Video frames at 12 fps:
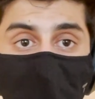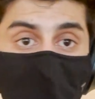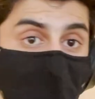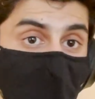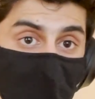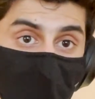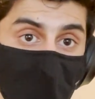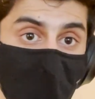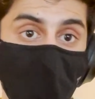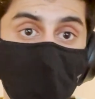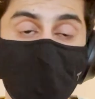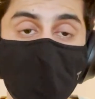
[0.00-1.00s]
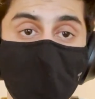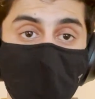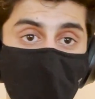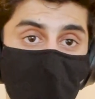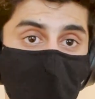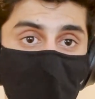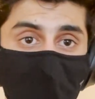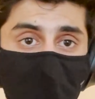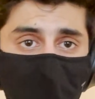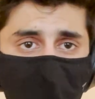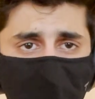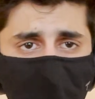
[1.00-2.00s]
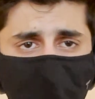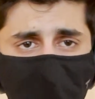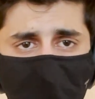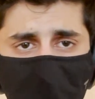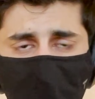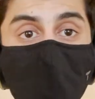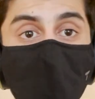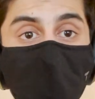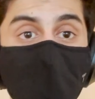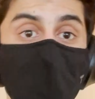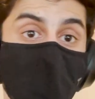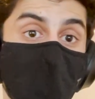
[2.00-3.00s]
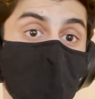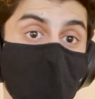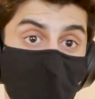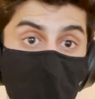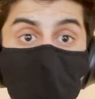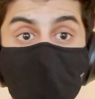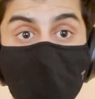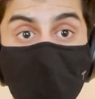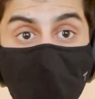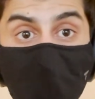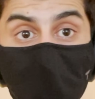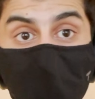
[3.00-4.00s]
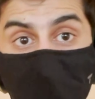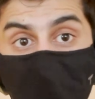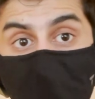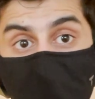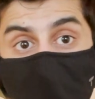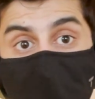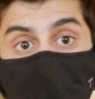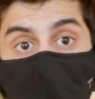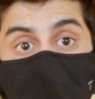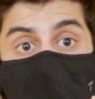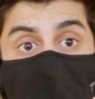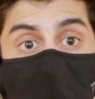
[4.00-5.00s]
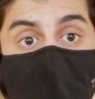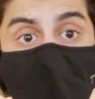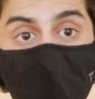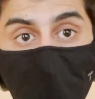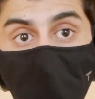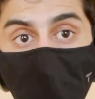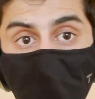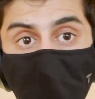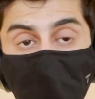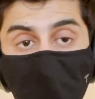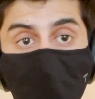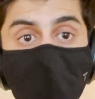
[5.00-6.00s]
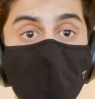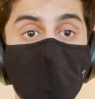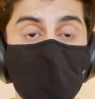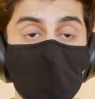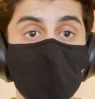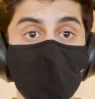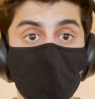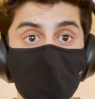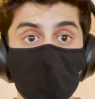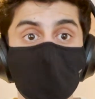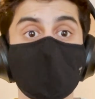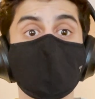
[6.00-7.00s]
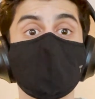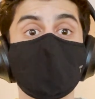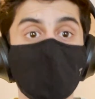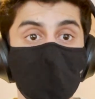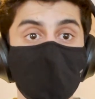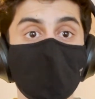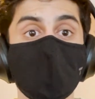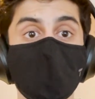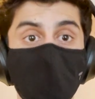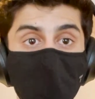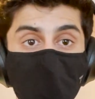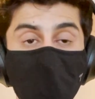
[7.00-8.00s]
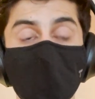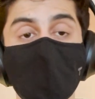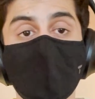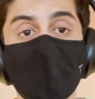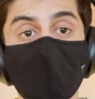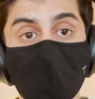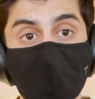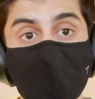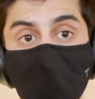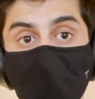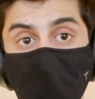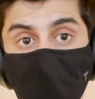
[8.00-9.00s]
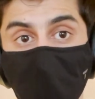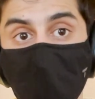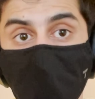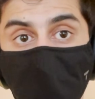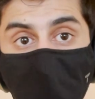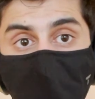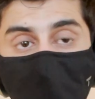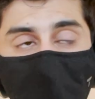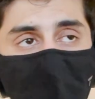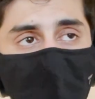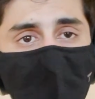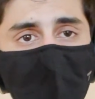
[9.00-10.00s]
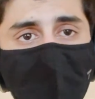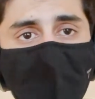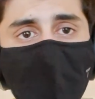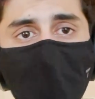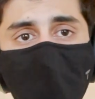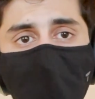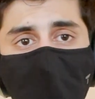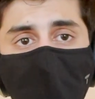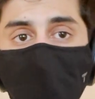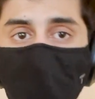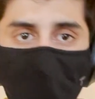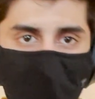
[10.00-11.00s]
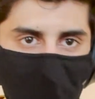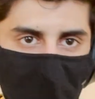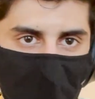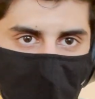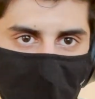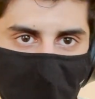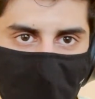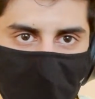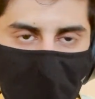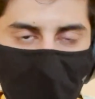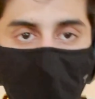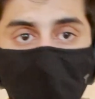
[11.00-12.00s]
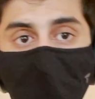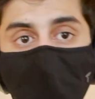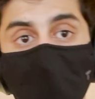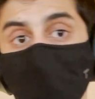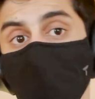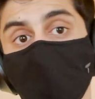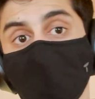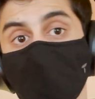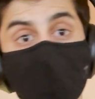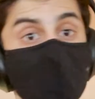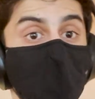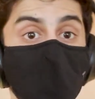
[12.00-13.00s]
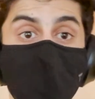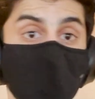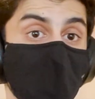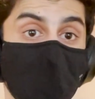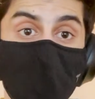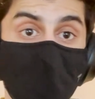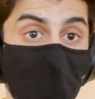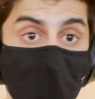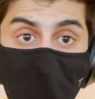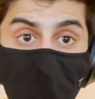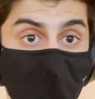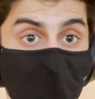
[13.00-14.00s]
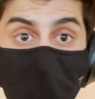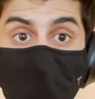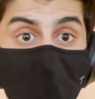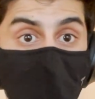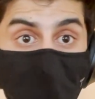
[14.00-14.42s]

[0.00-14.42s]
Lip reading: fuel taxes. I think that is the biggest reason for Norway to actually purchase that many electric vehicle. Of course, there are many other. I might have missed a few,